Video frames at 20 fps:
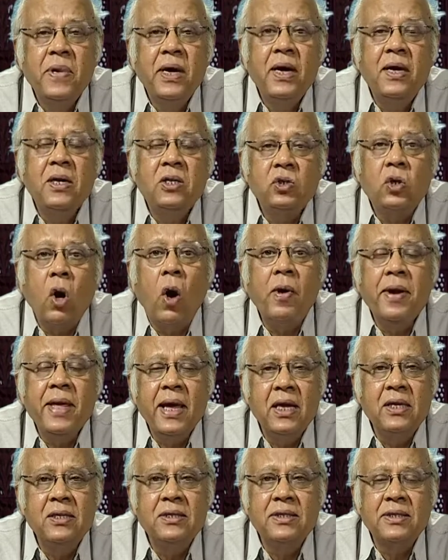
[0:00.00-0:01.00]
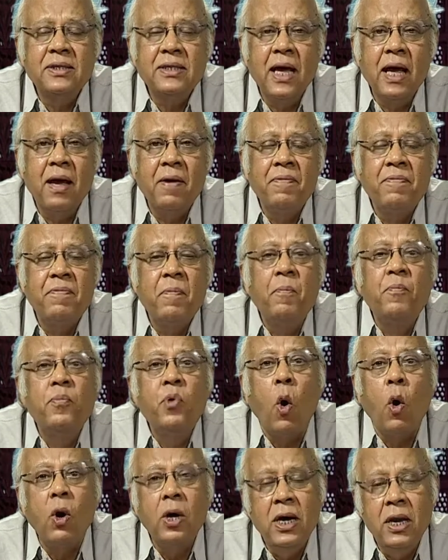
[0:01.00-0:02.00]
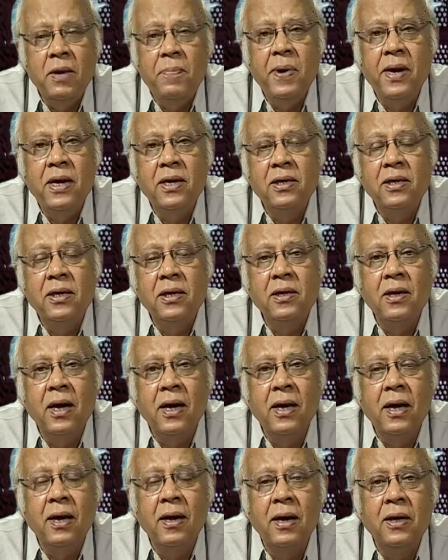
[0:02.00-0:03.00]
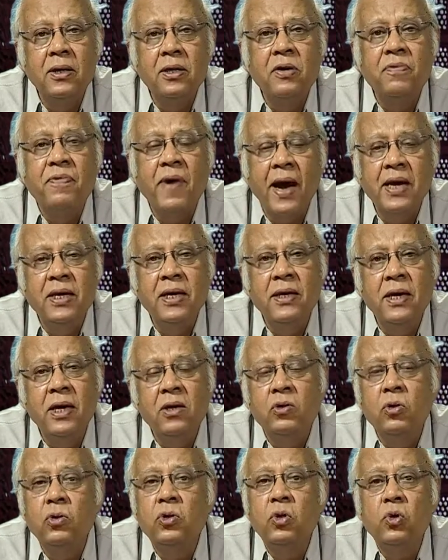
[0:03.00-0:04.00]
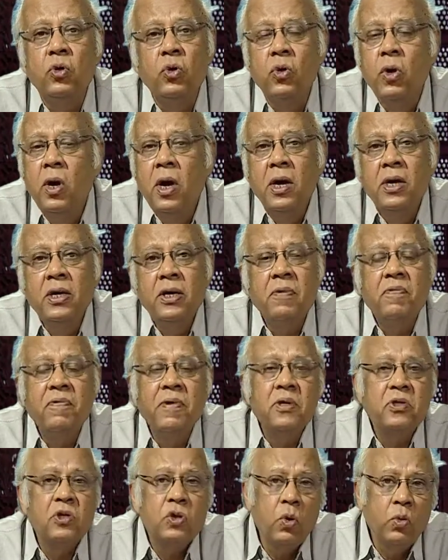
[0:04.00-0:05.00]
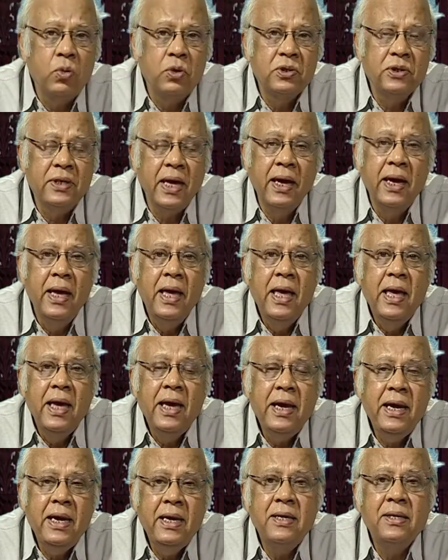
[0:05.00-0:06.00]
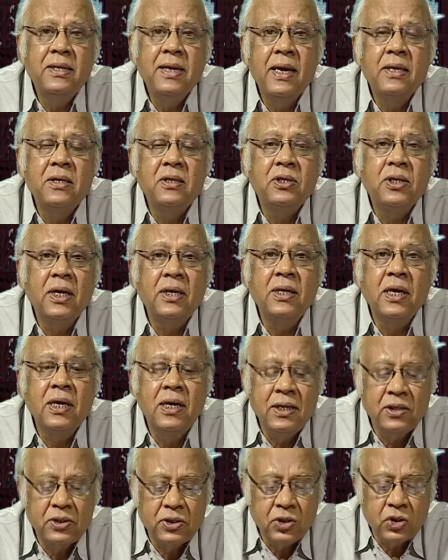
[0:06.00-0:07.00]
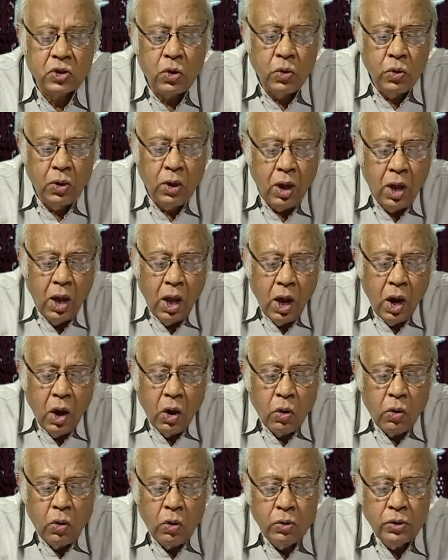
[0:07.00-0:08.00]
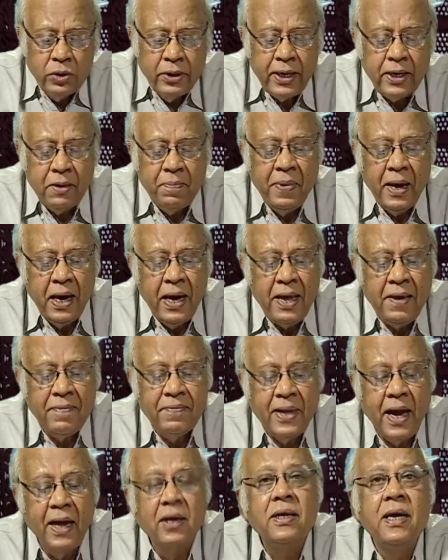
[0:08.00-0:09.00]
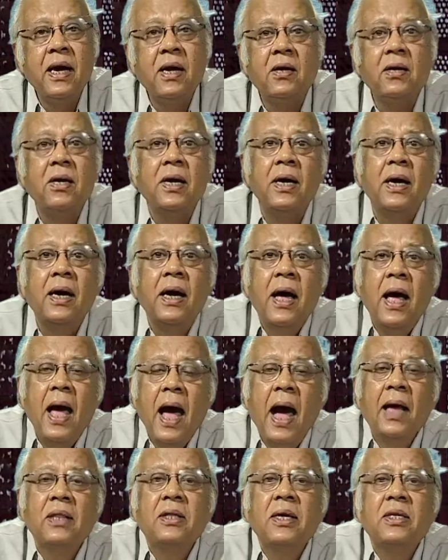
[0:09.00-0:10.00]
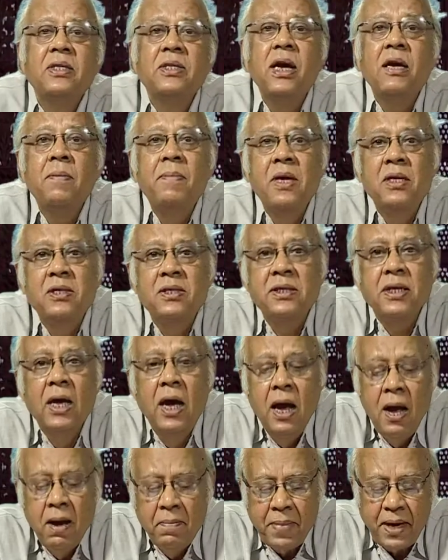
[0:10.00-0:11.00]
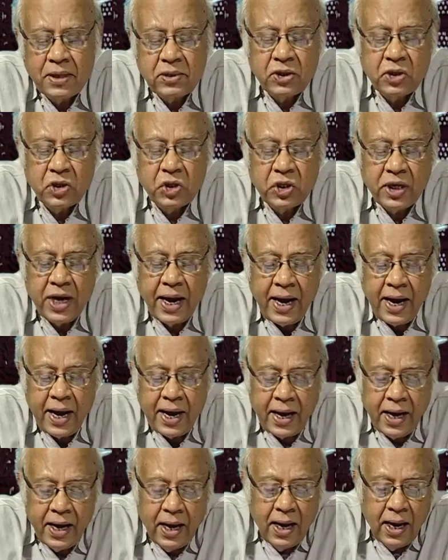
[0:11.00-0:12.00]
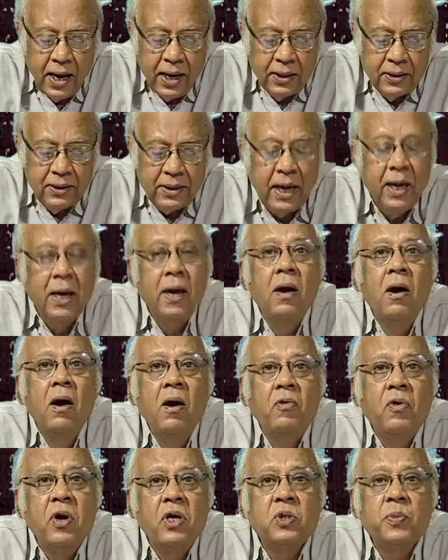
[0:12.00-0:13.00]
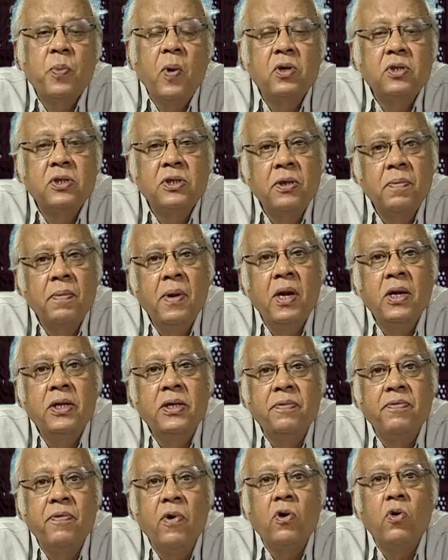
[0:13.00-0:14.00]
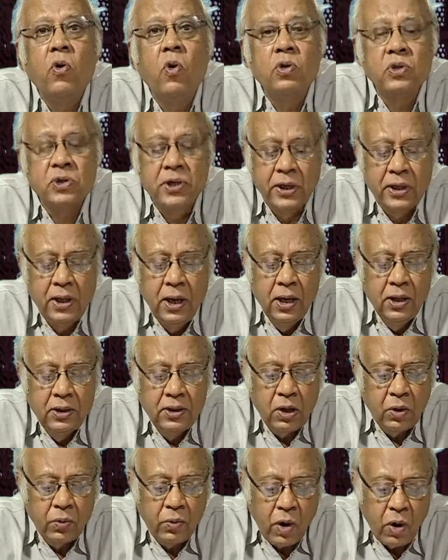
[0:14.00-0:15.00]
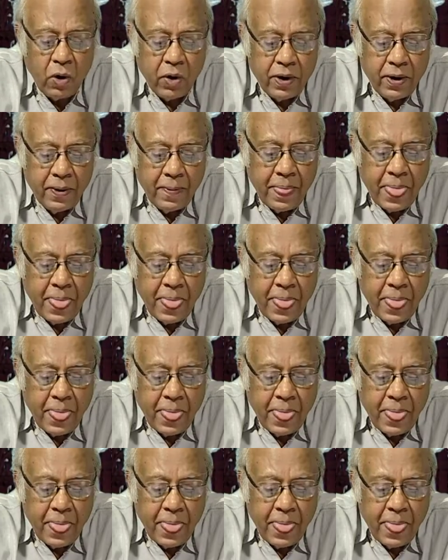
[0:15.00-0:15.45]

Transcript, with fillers: historians have broadly been uh, uh, divided into two different schools. The intentionalist school, who did believe that Hitler and the Germans must share the responsibility for causing the war.